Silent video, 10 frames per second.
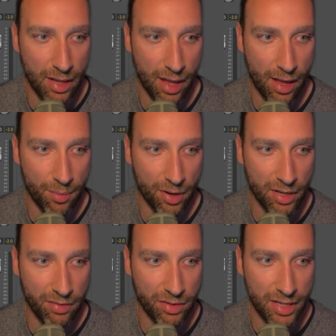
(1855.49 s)
I
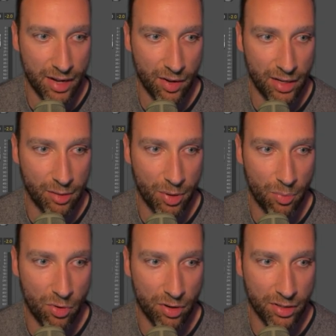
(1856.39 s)
could even take out a little bit
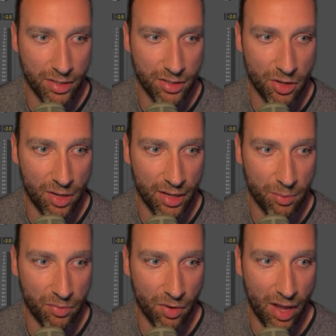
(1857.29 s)
more because it's not
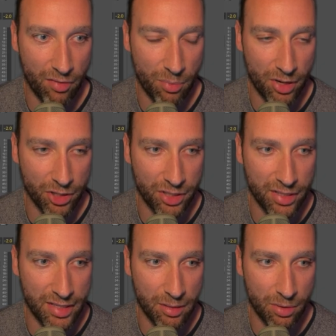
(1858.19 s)
like we've got heavy percussion
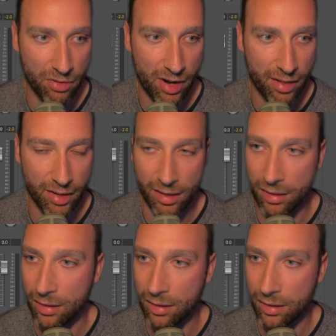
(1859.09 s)
to deal with or anything.